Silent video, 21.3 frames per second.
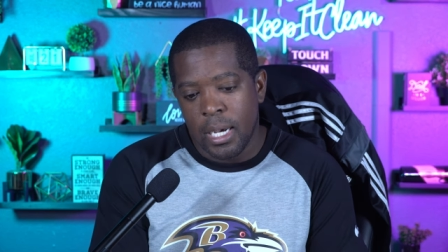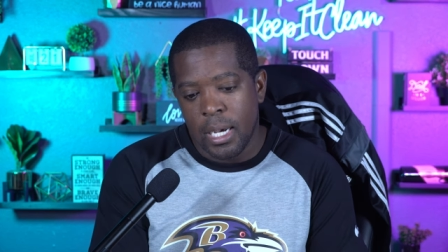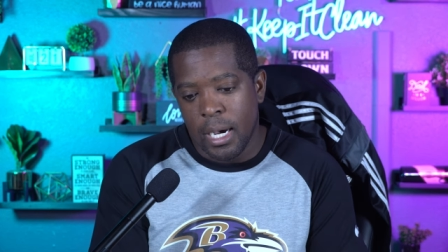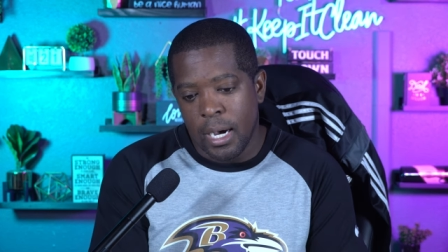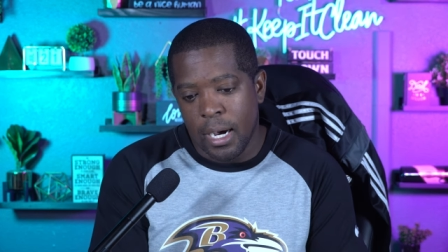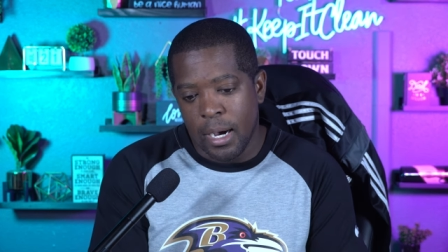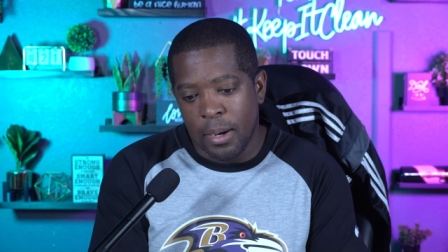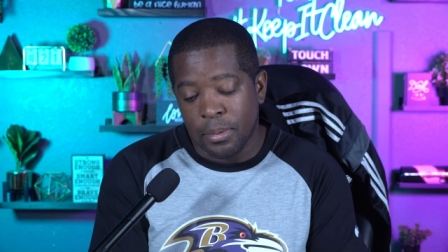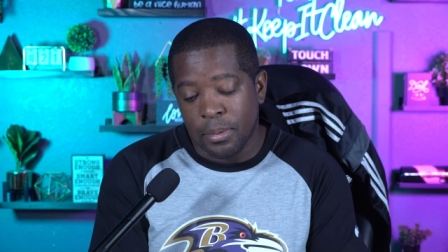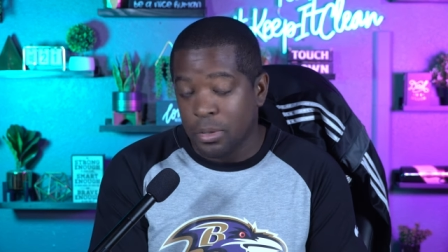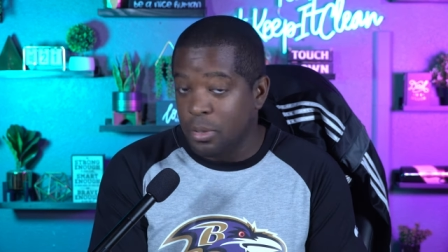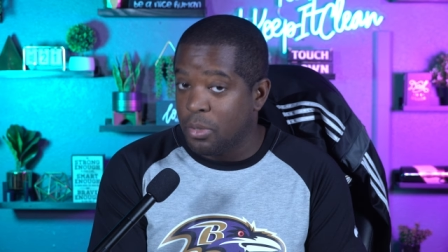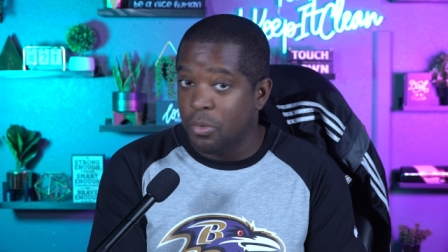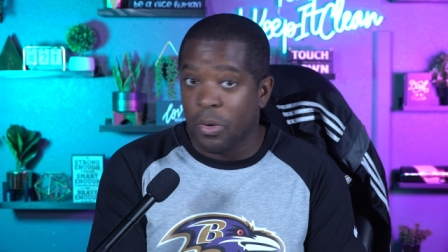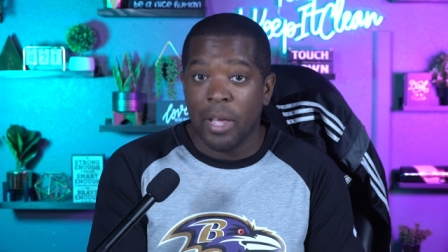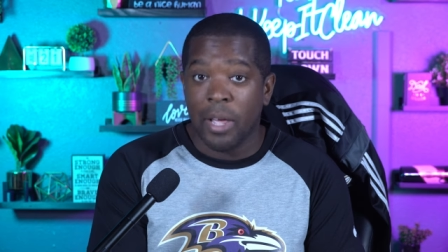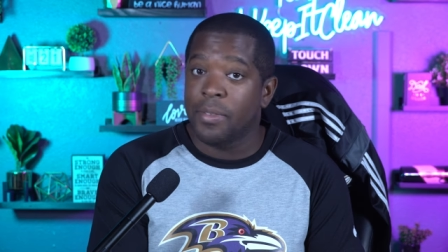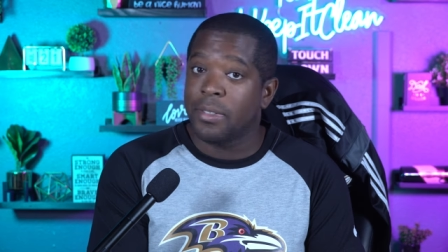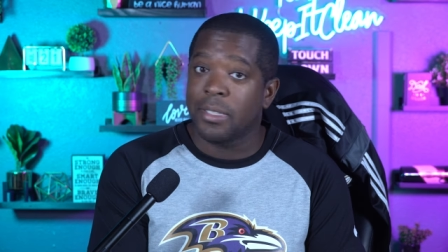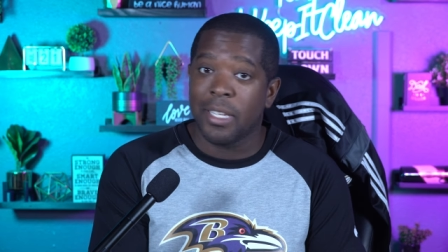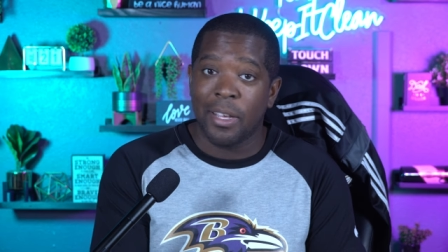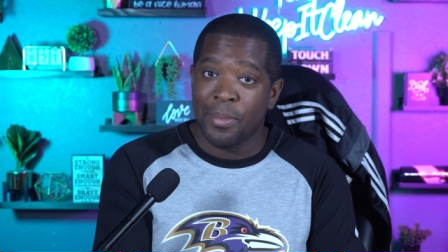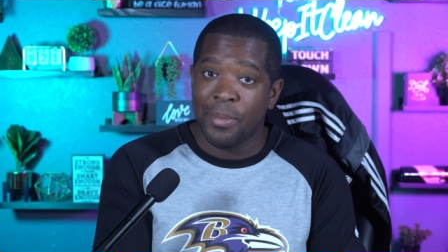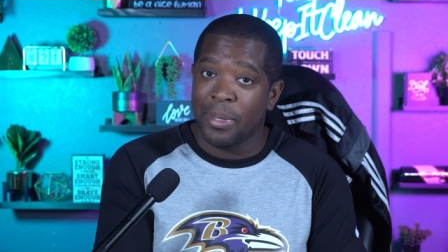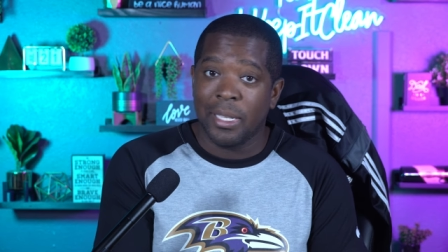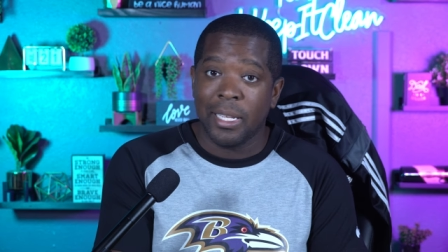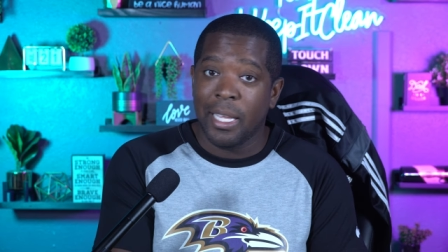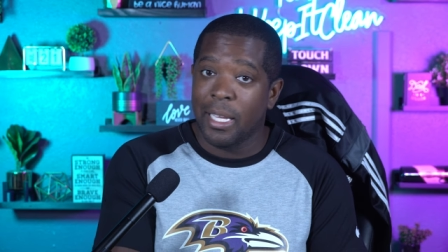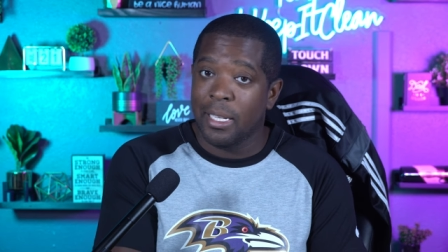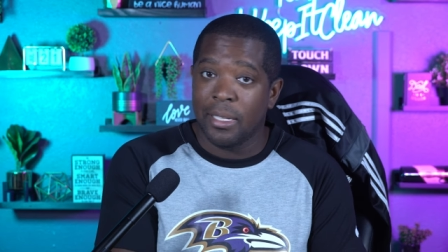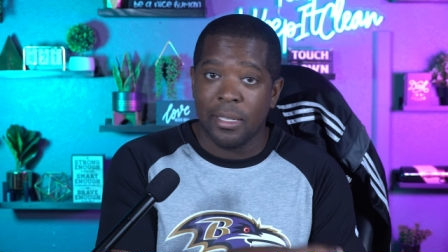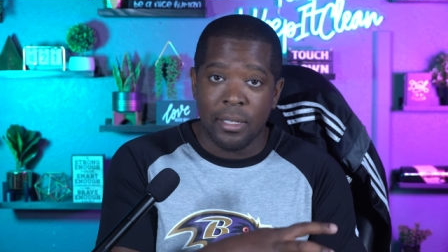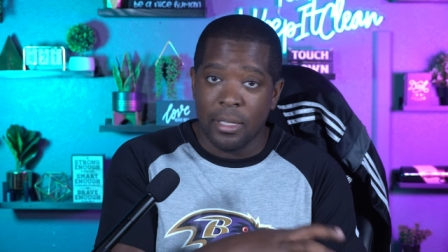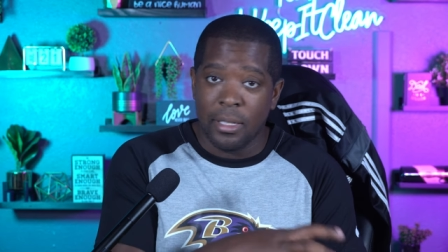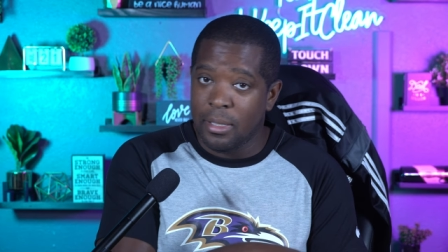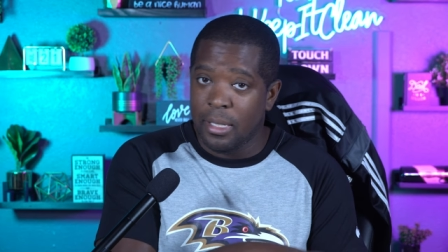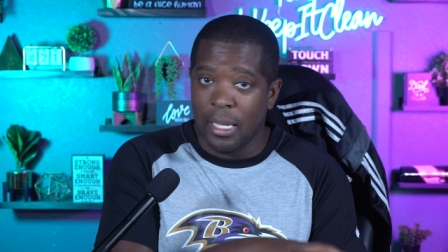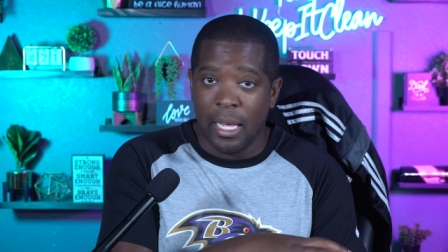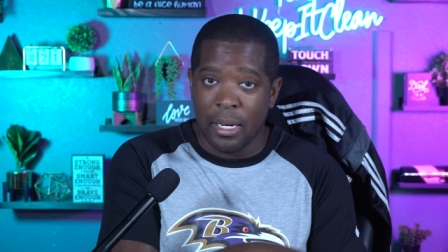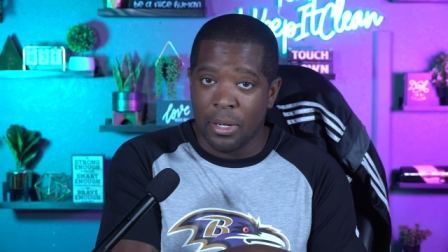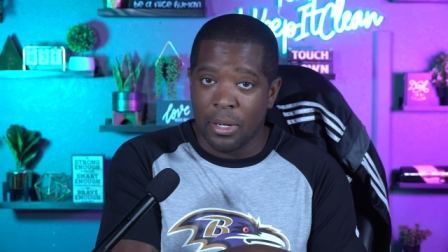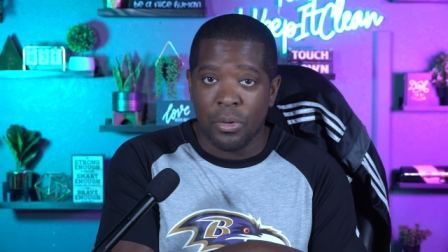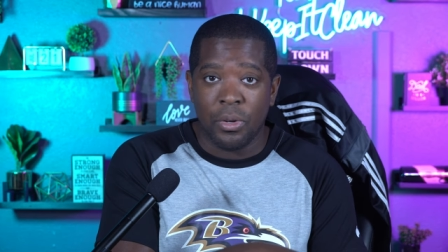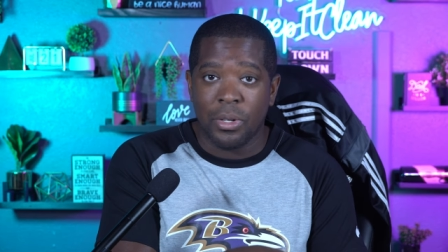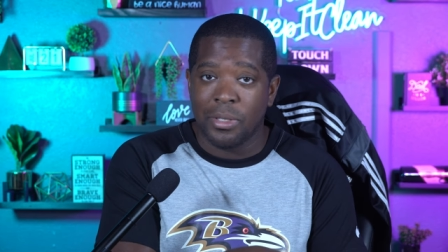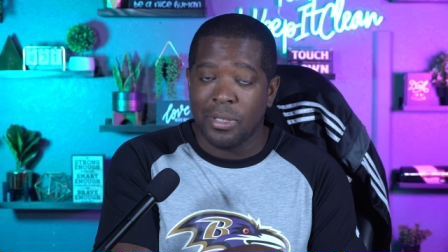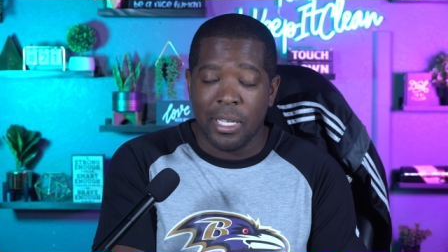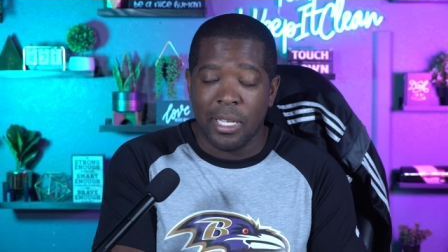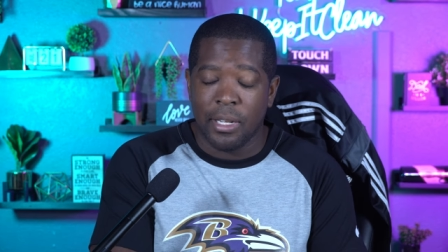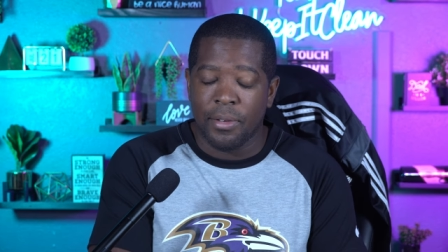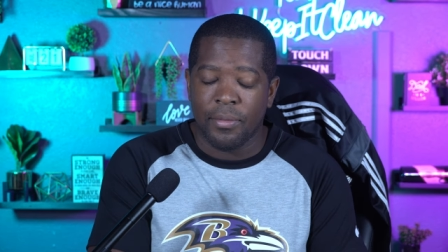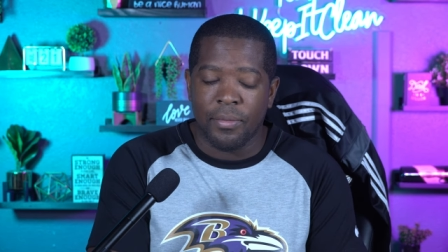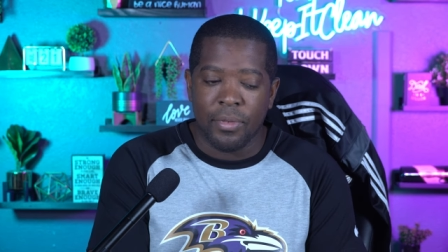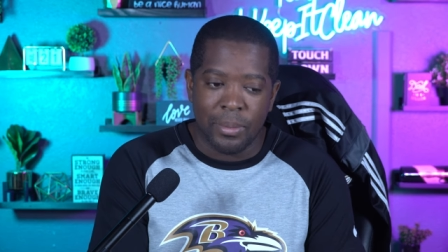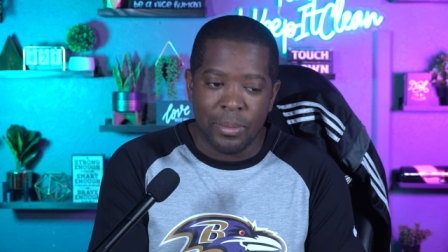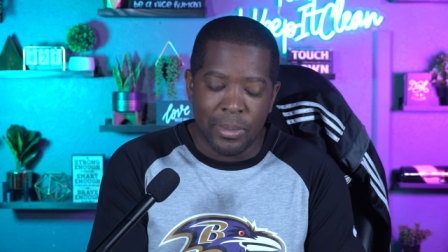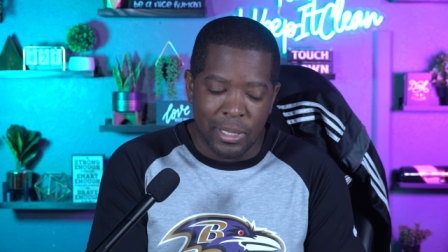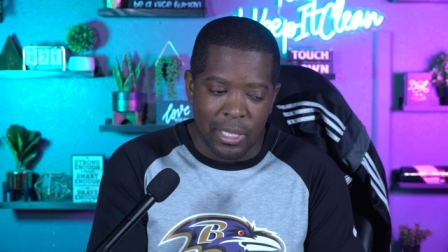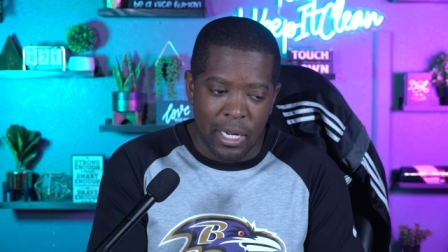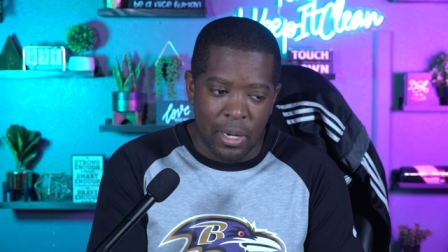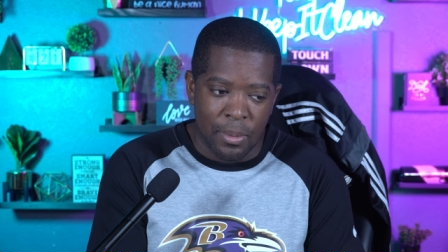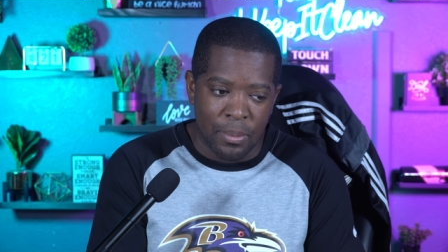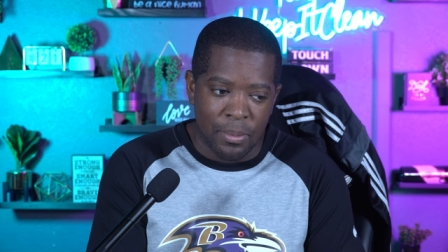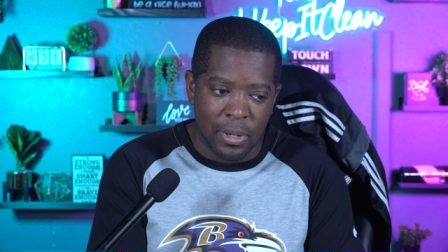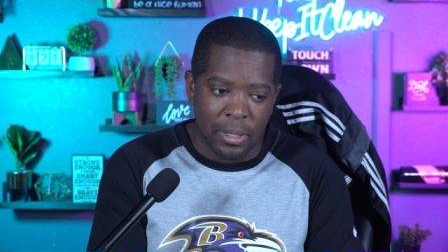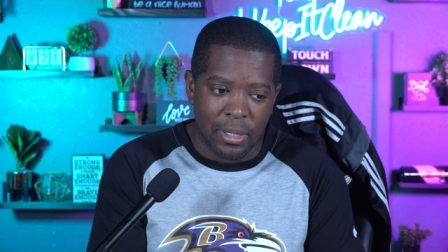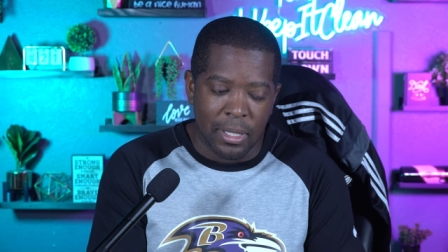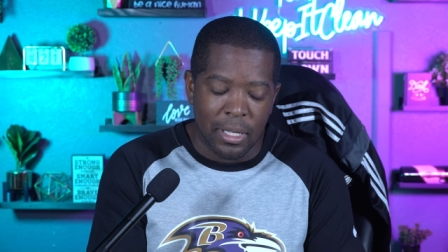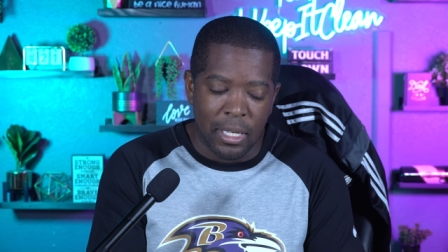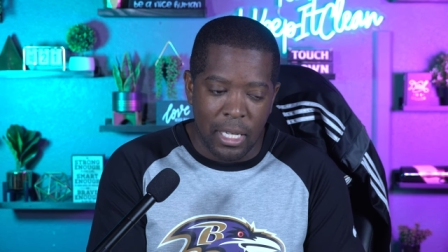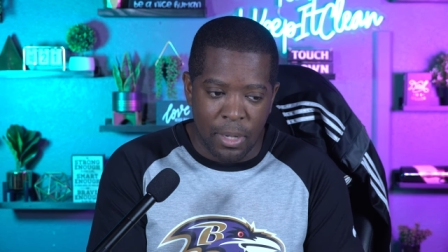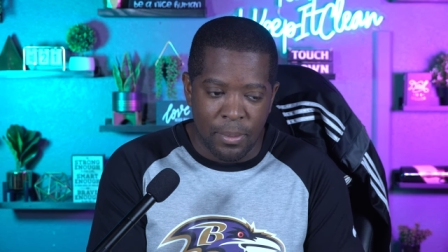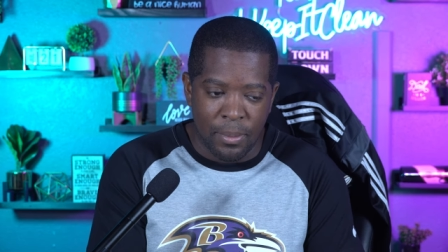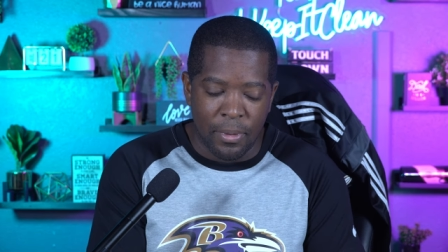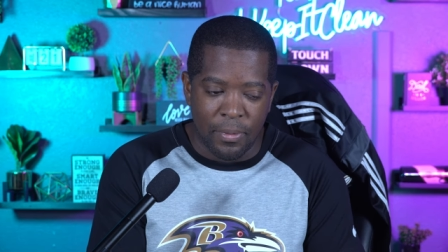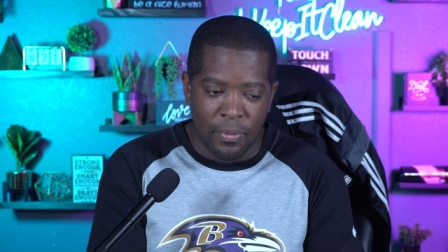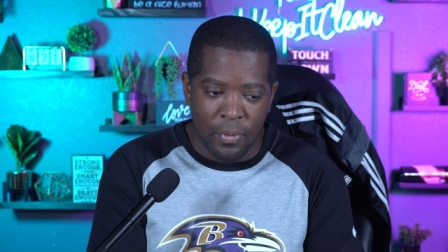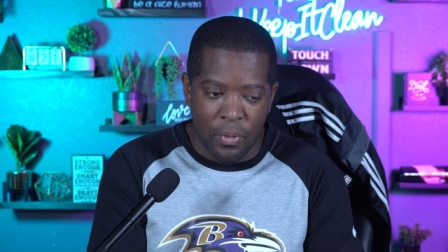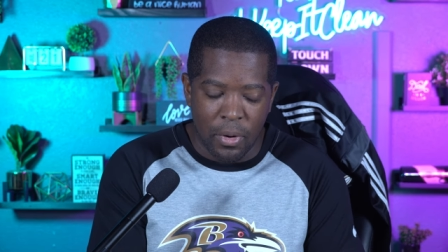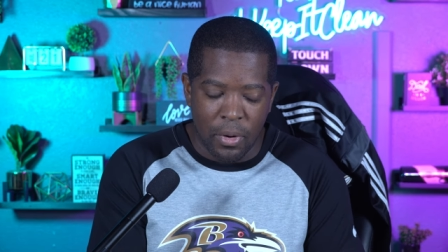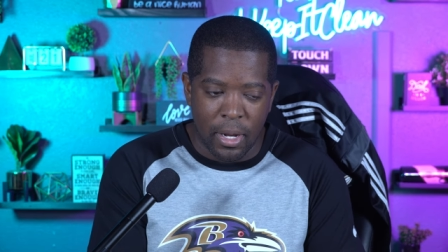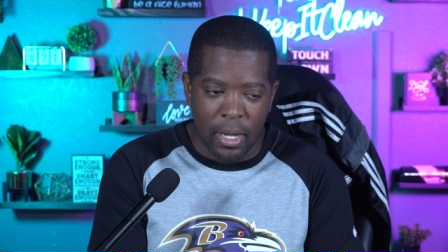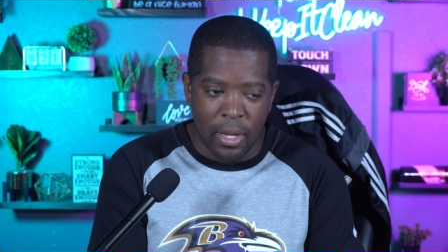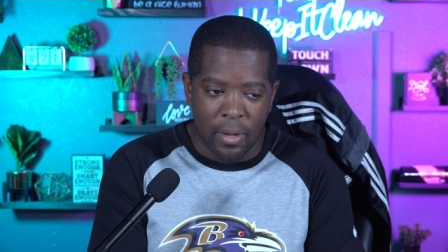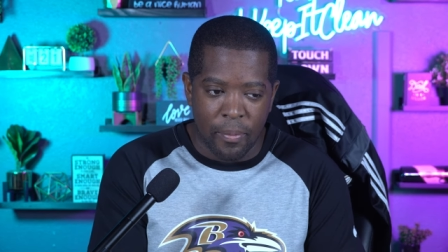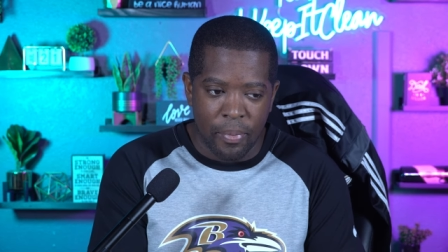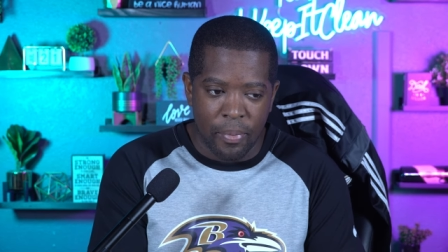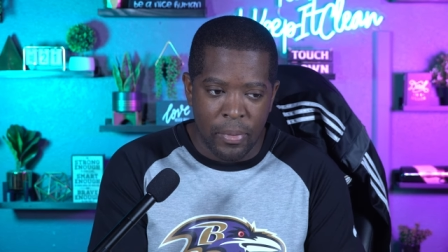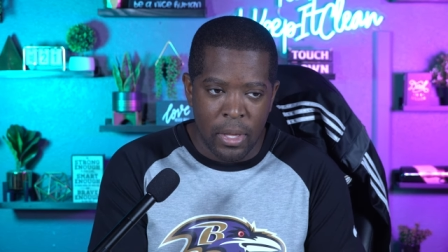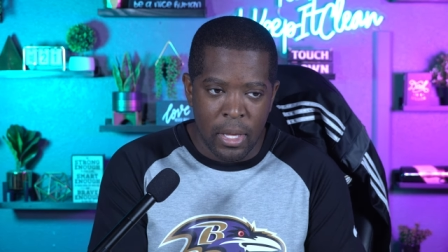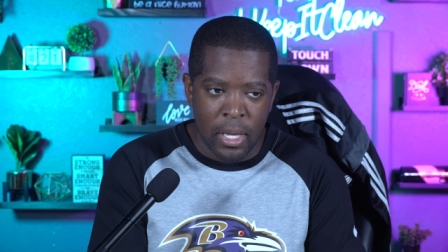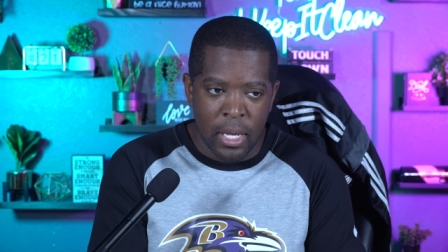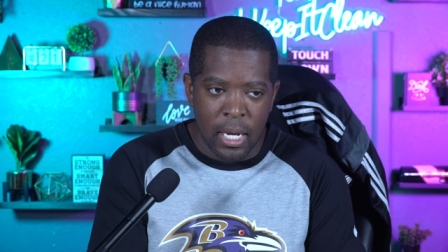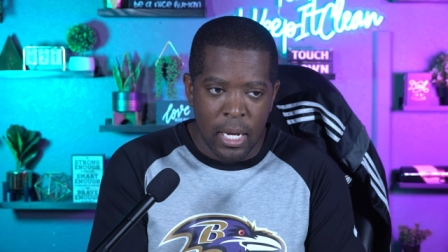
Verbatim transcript: Um, so the Ravens have been letting a lot of noise get in from jump, but the year before that,